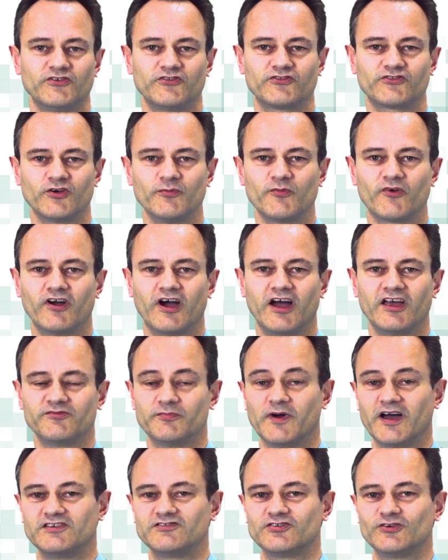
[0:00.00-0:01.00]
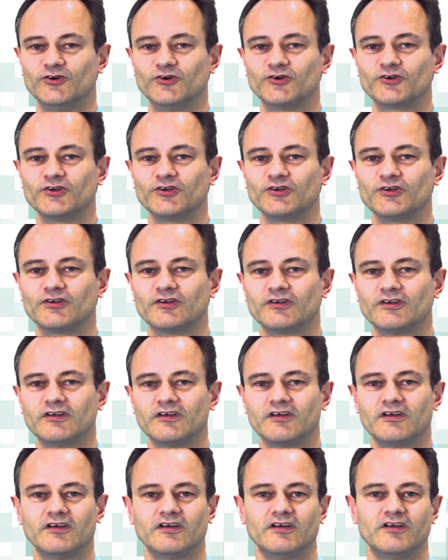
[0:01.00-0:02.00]
to summarise my talk,
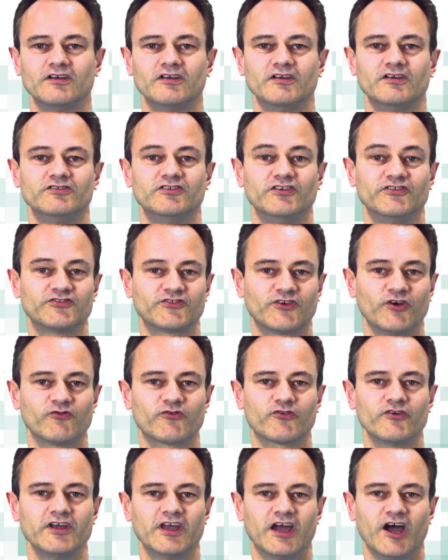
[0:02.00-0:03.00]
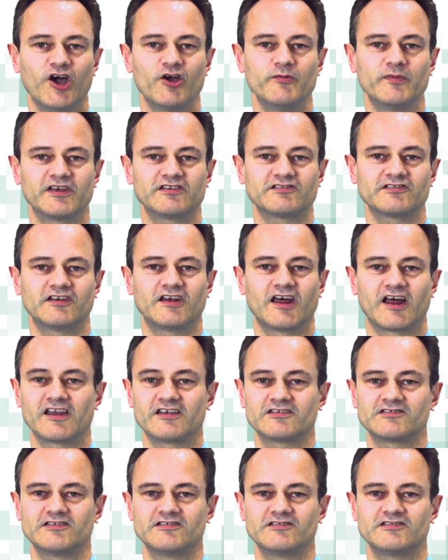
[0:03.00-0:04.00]
Discovery Omics
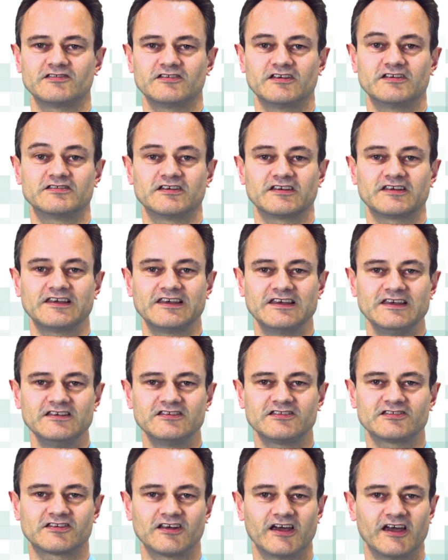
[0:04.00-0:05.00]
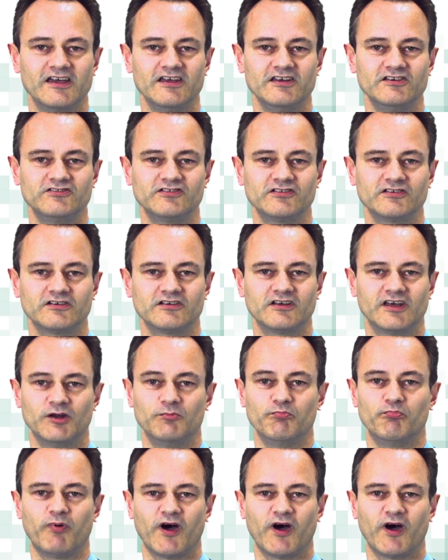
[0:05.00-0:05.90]
Analysis is a key stage in